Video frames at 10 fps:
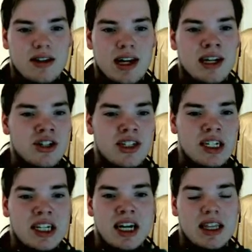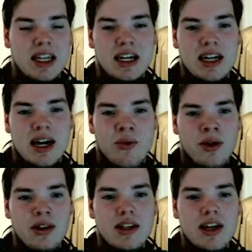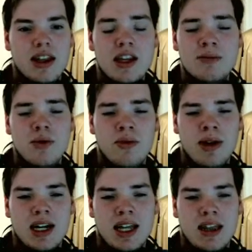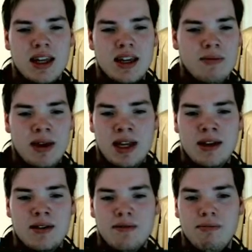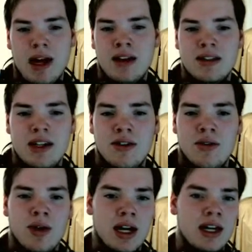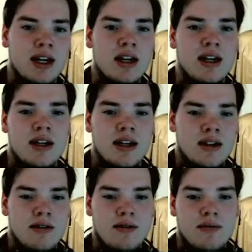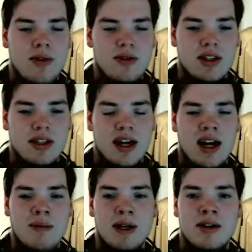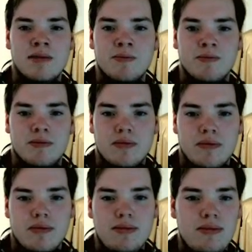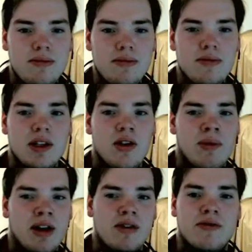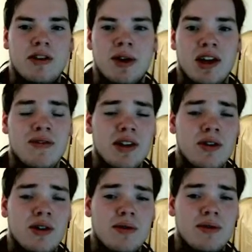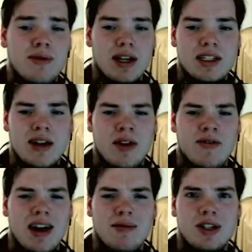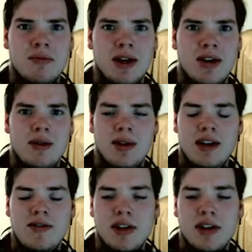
I just didn't like that. I want these Pokemon, I think, can be balanced either way most of the time, and you know, male or female, even though they're like 75% male, I believe.